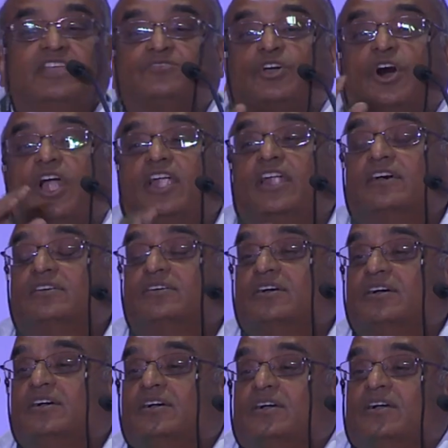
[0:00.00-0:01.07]
is called
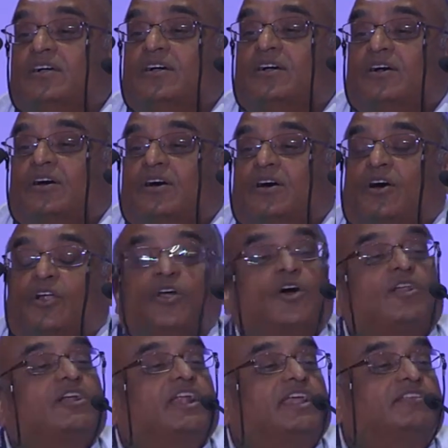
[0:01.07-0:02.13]

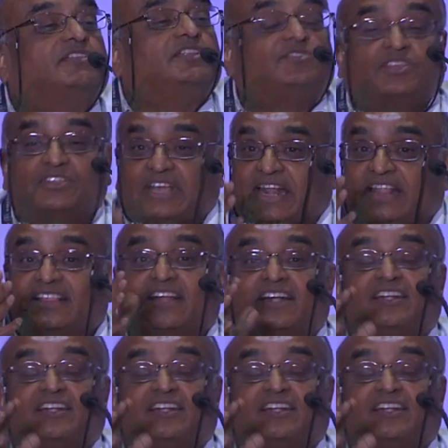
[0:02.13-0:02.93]
unorganized. This is another